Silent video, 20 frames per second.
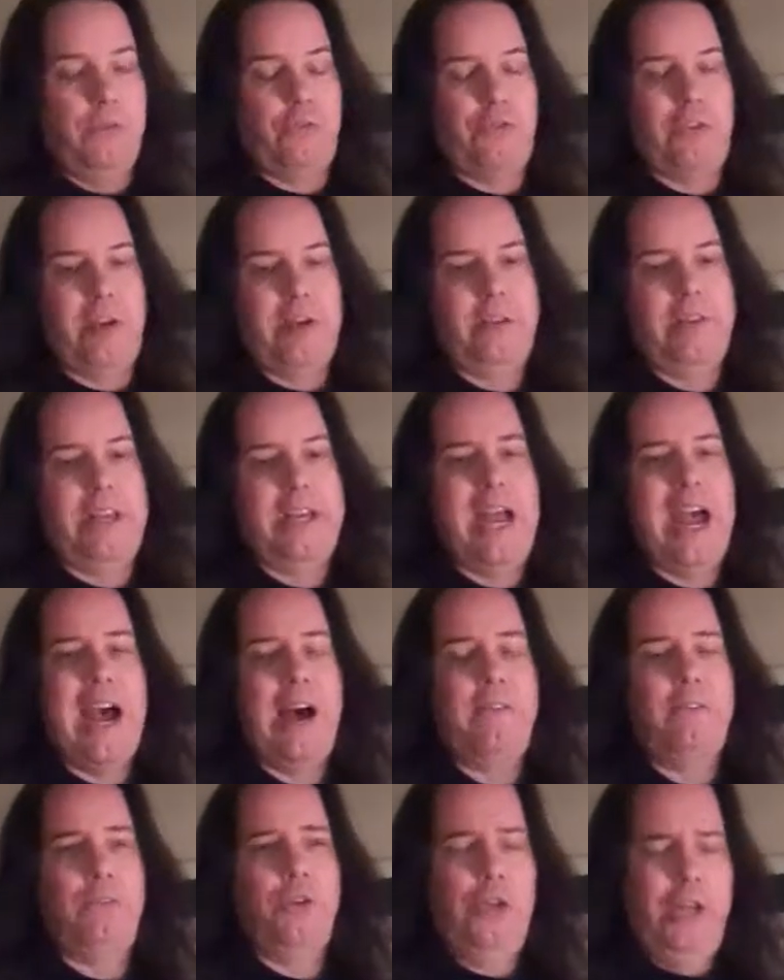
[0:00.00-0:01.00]
So
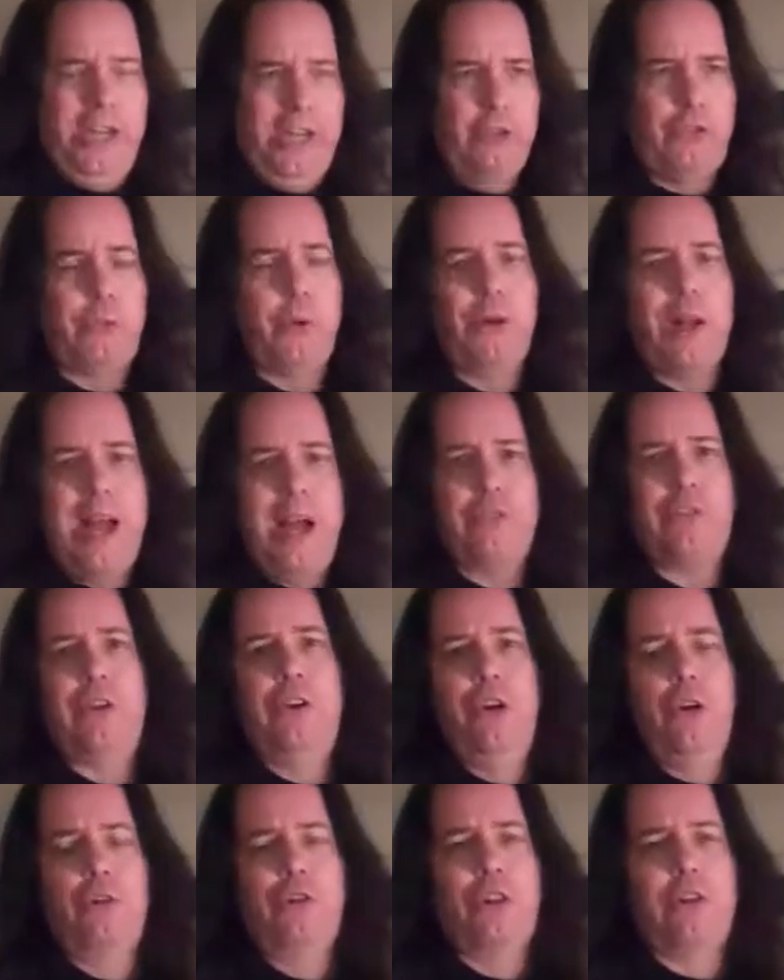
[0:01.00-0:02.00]
Israel has a
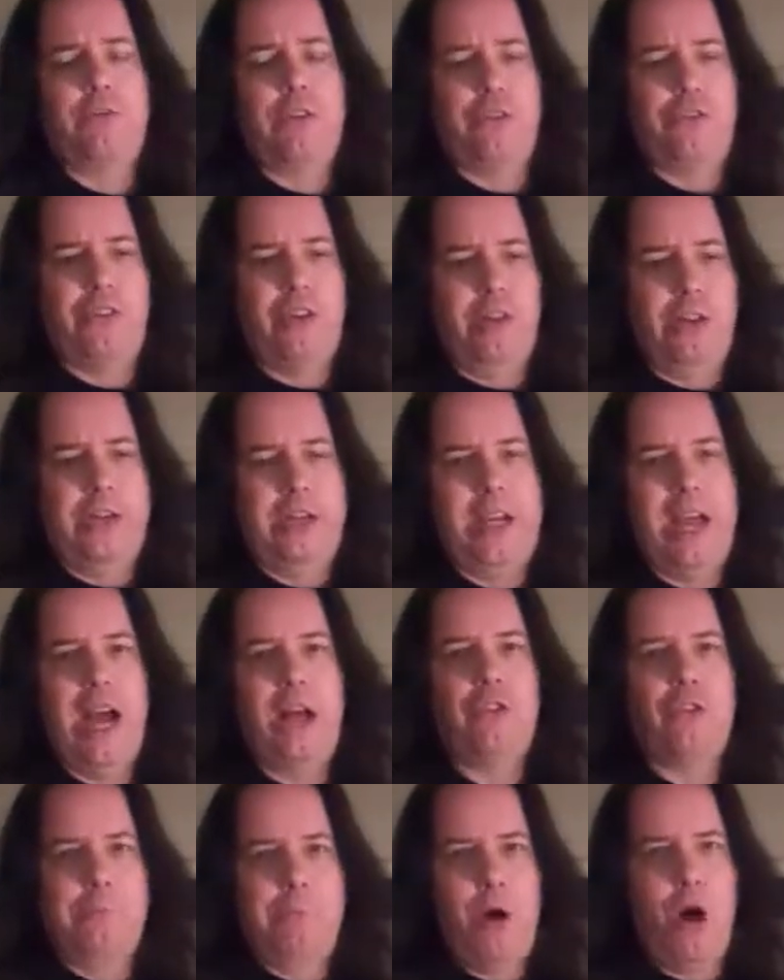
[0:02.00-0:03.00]
nuclear facility
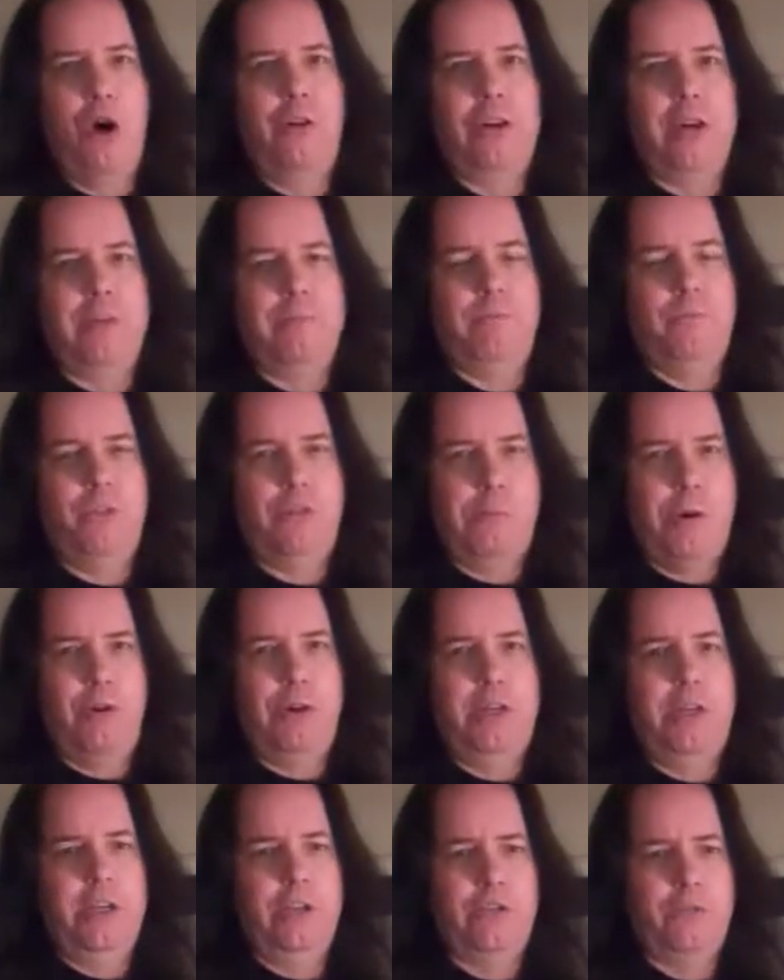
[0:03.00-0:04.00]
at
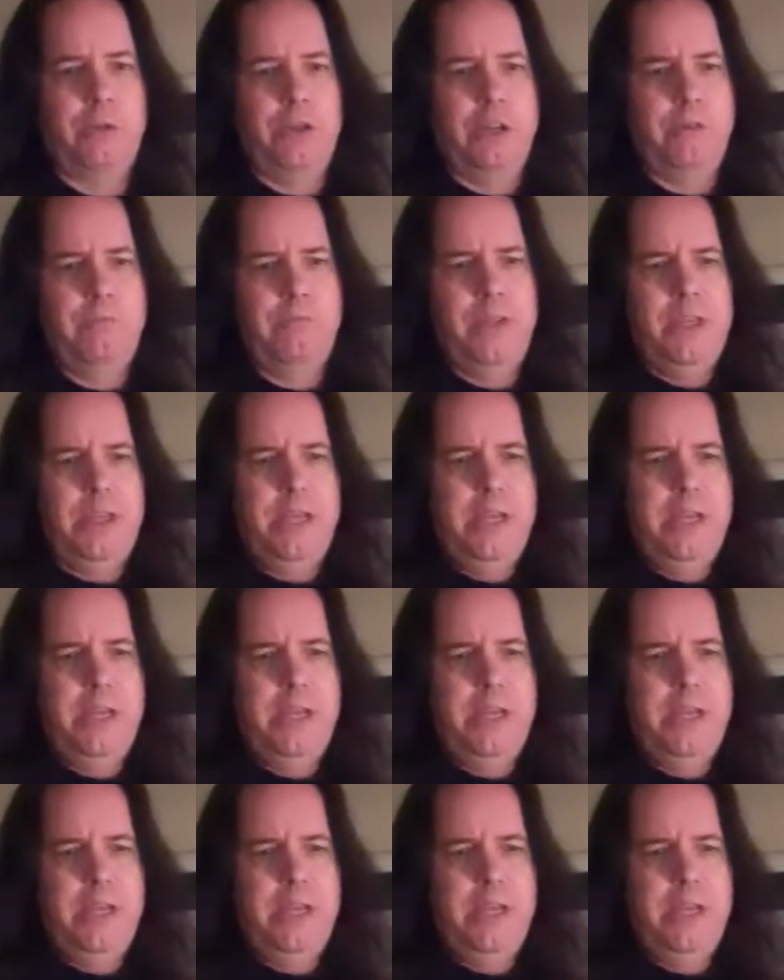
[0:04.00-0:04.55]
Dimona, Israel,